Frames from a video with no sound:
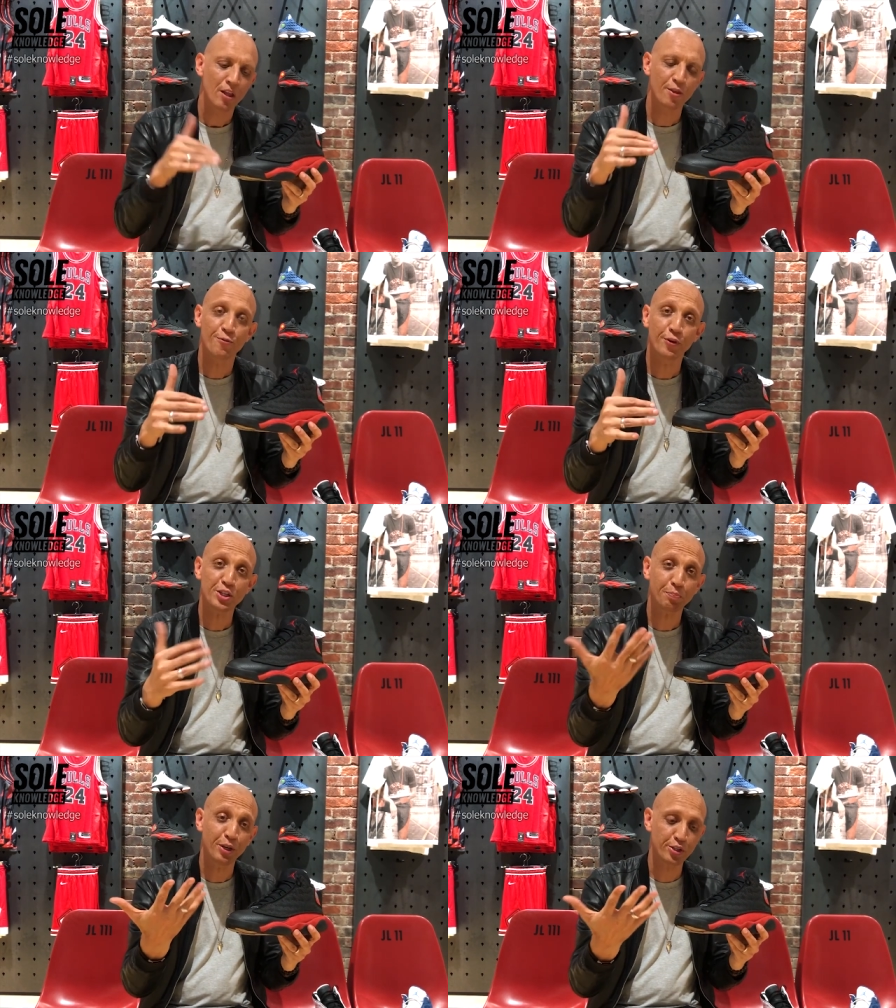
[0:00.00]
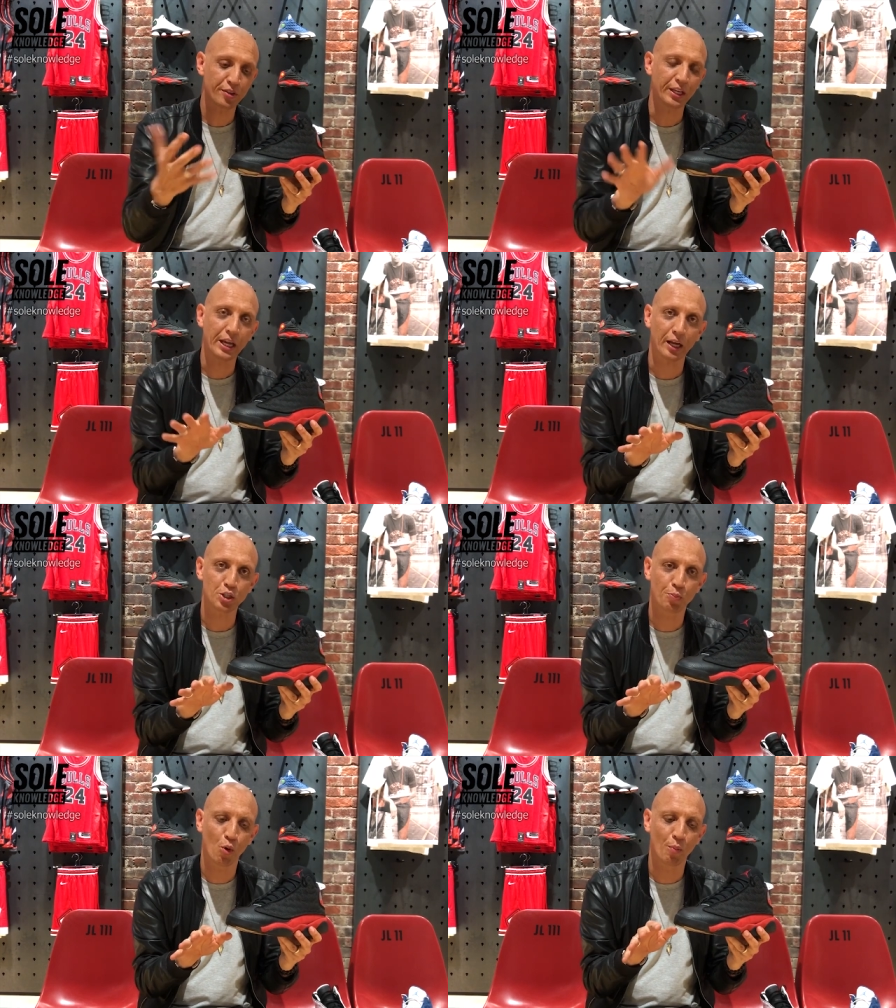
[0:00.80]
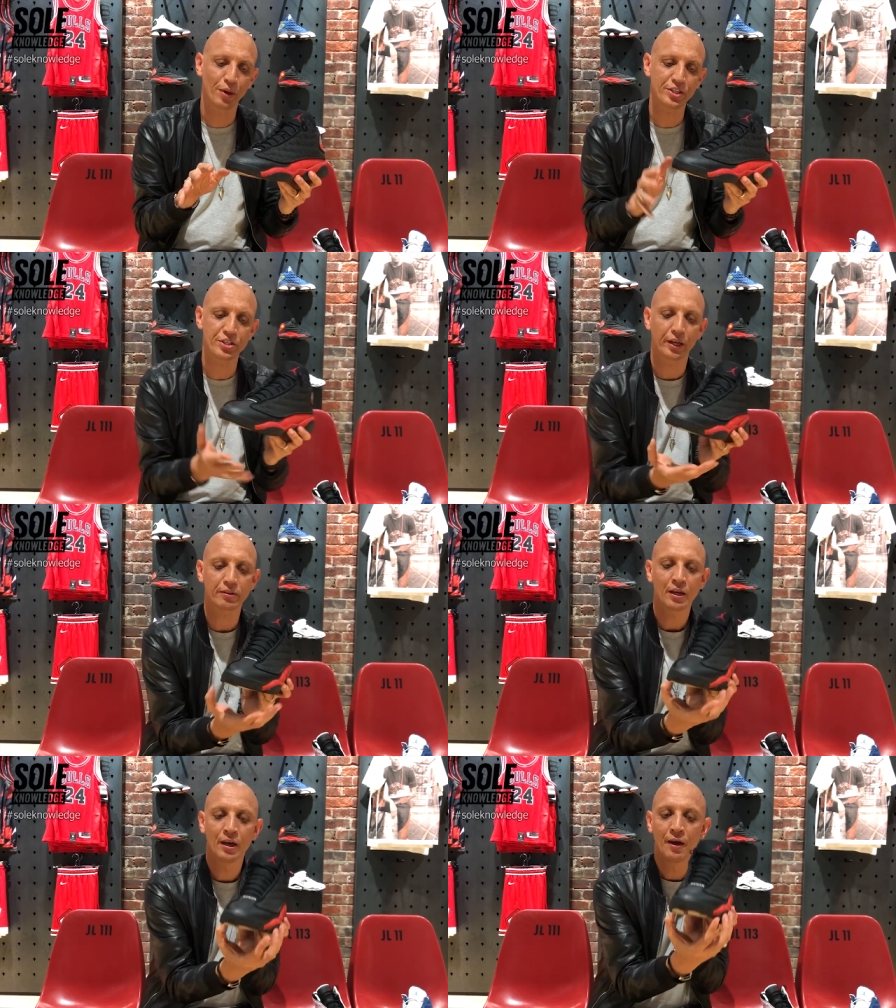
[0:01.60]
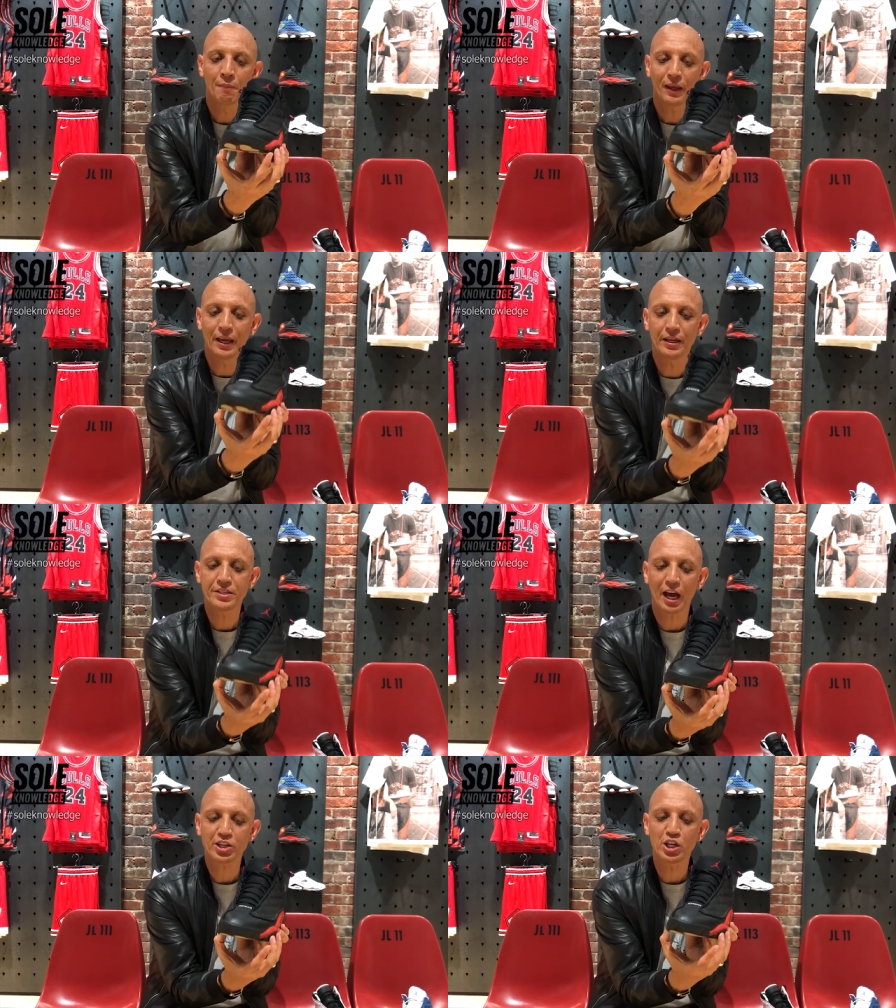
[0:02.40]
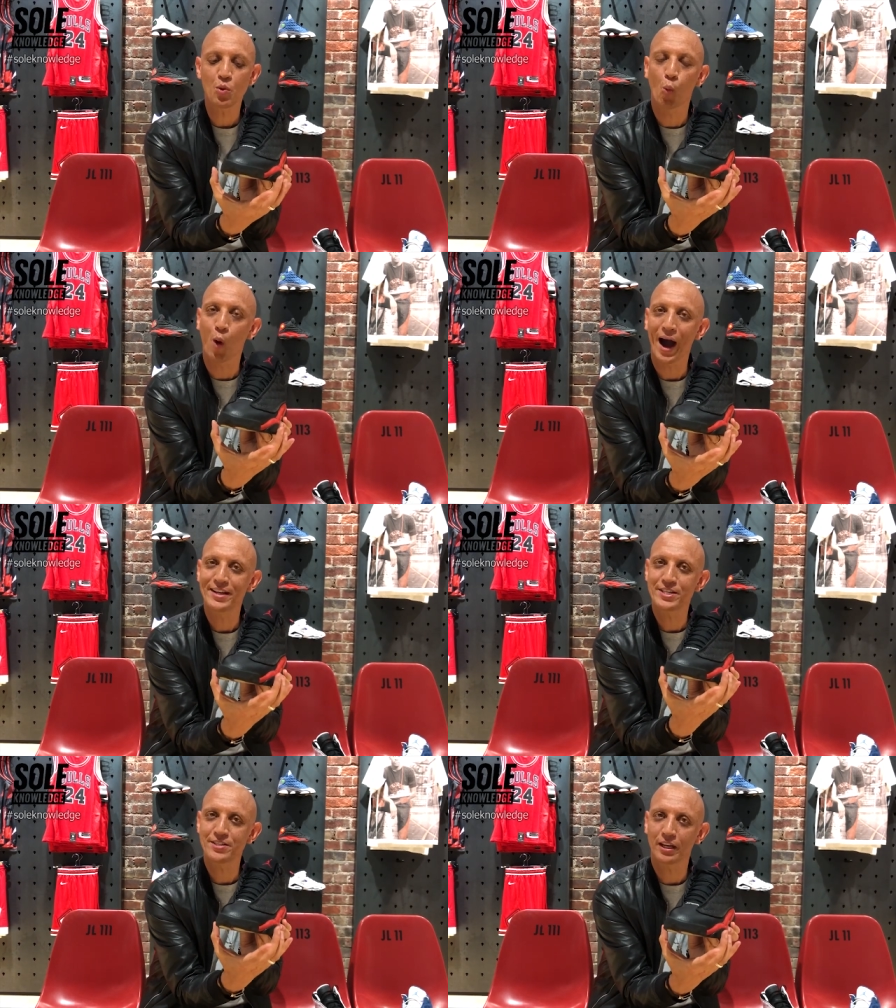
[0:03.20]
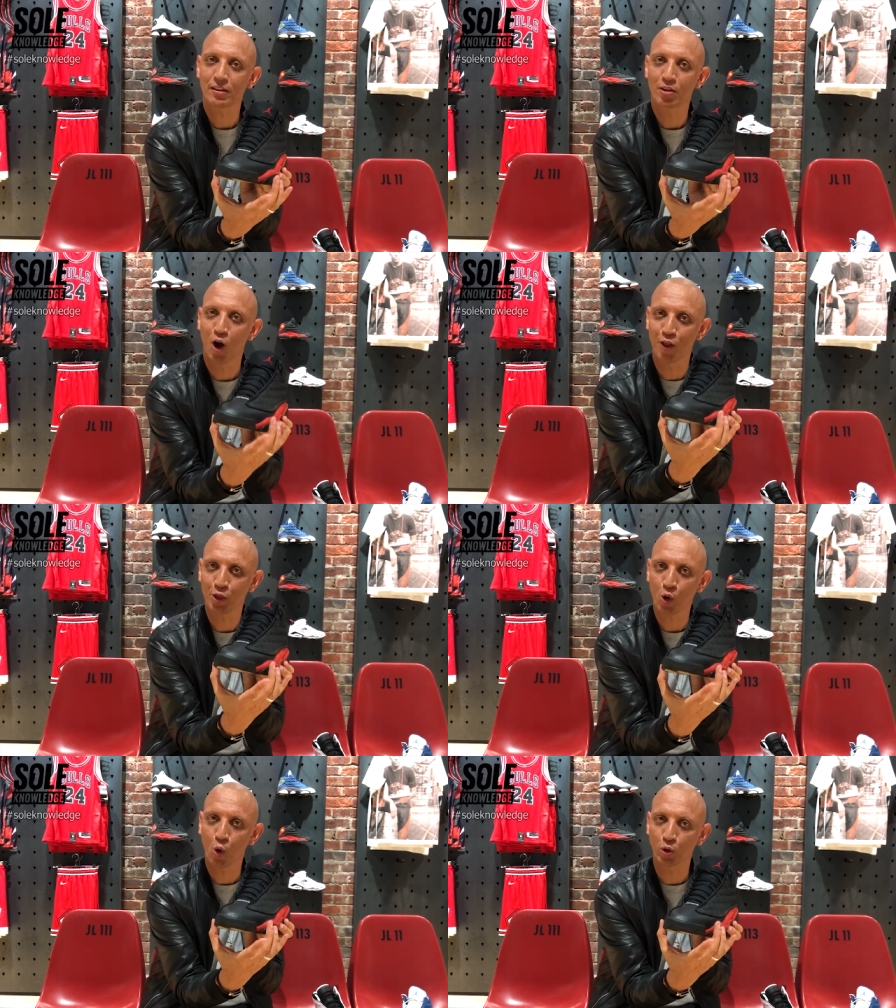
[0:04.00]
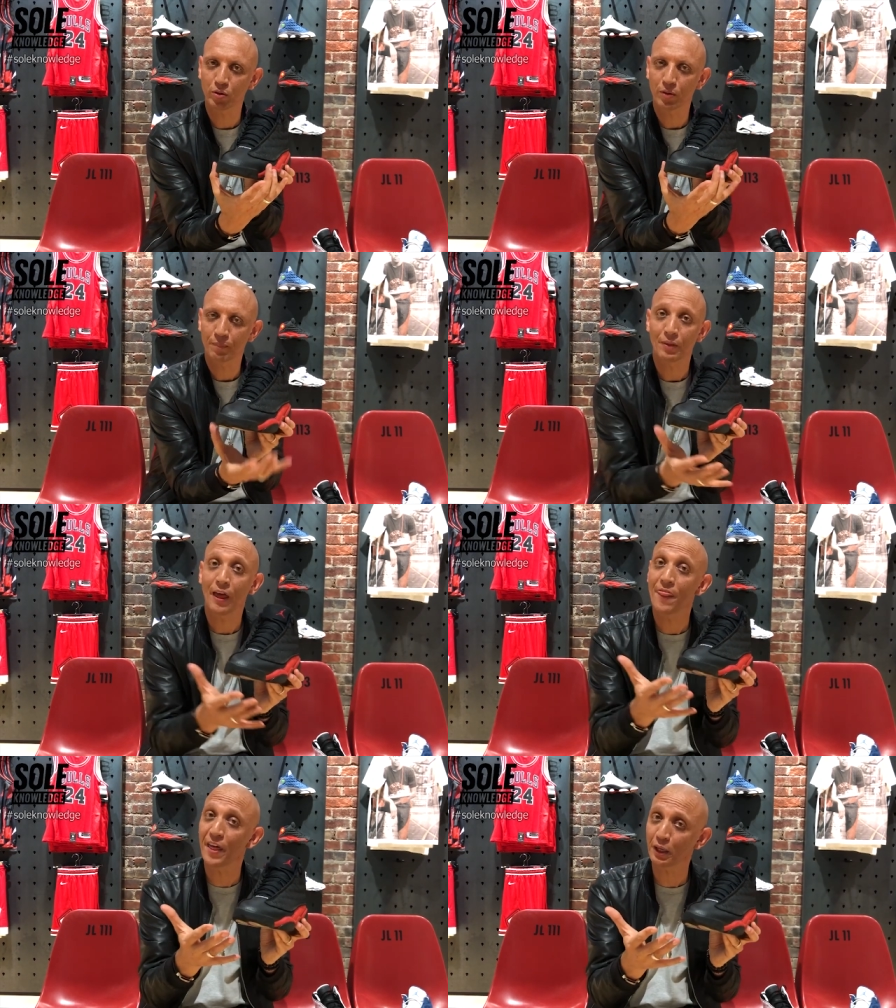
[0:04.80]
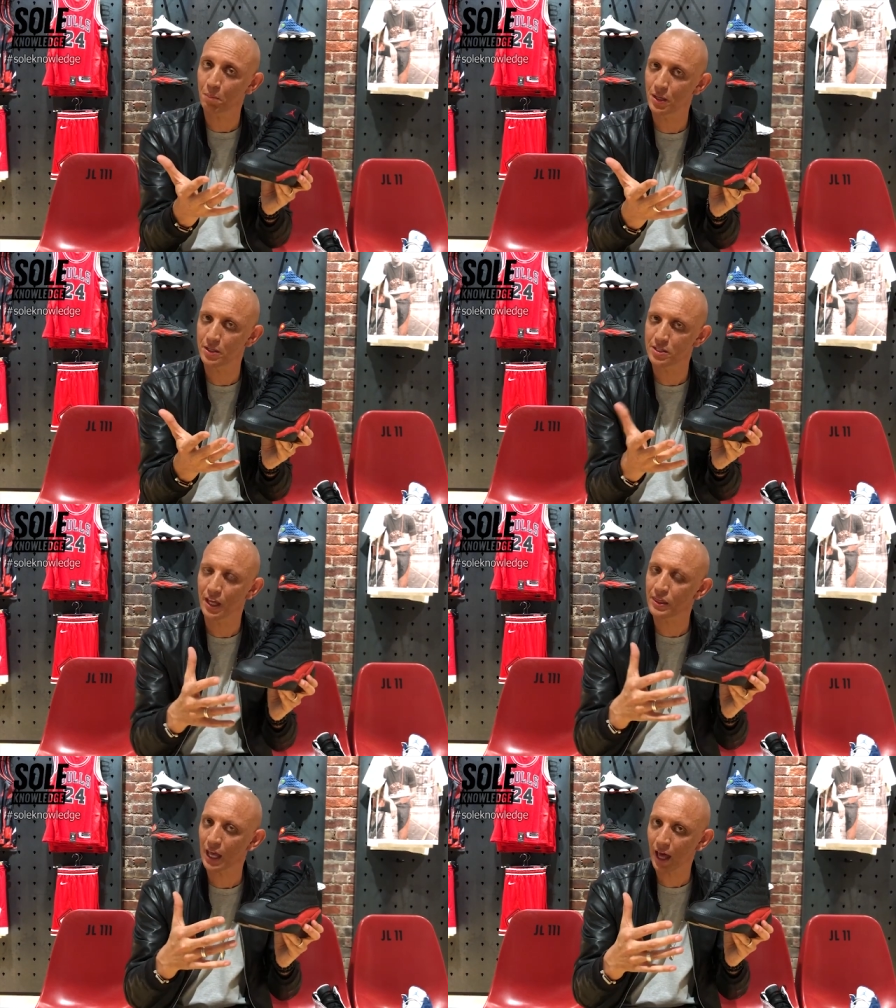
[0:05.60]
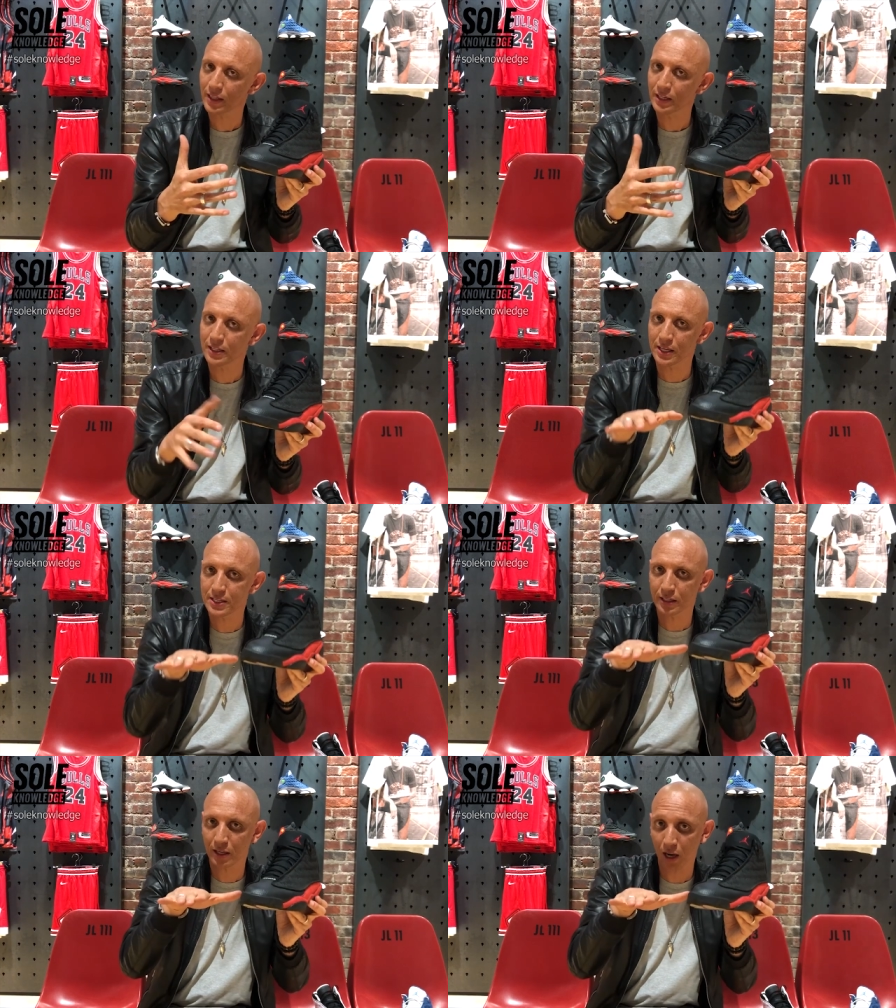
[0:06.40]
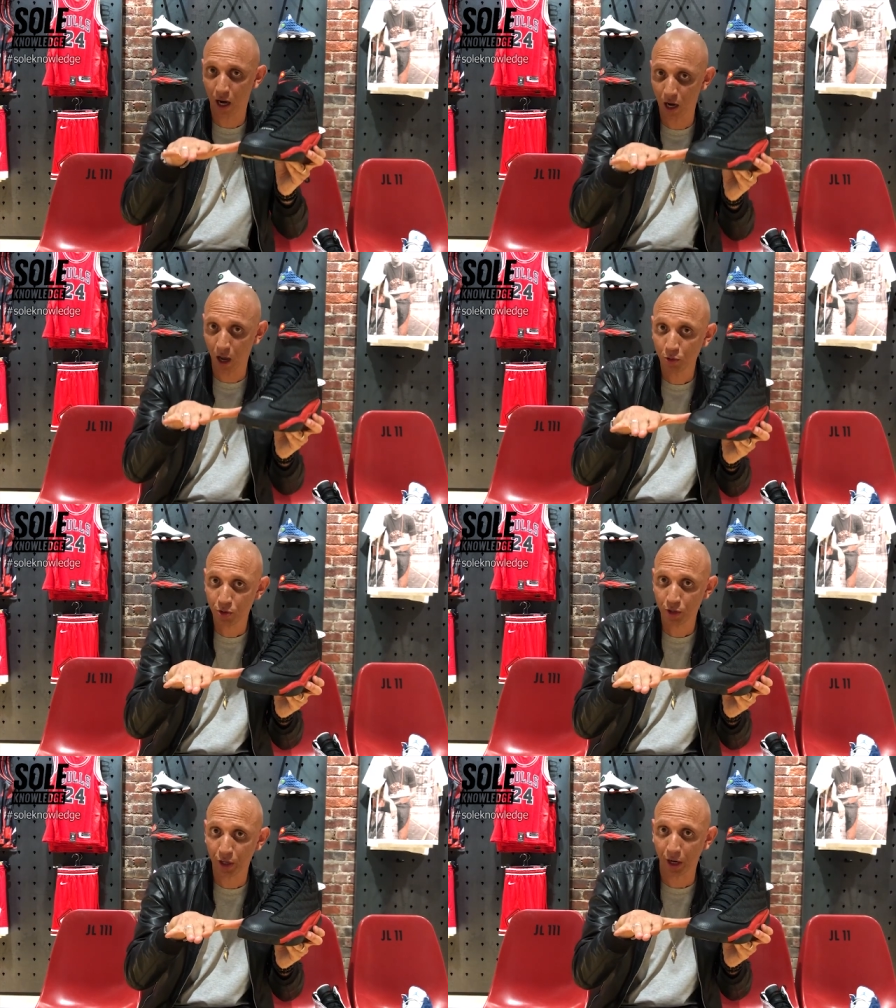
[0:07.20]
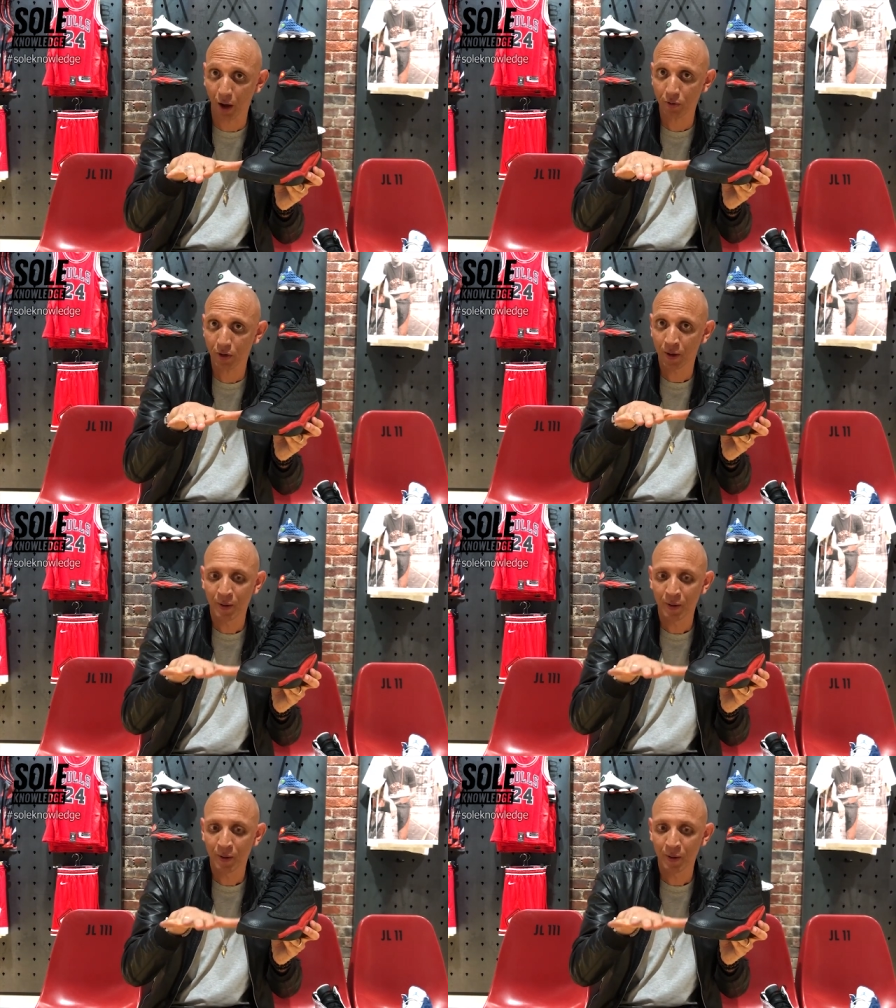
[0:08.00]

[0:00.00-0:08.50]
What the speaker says: The first piece of that cat's paw means that it is actually wide set on the court. That means that the athlete is sitting low to the ground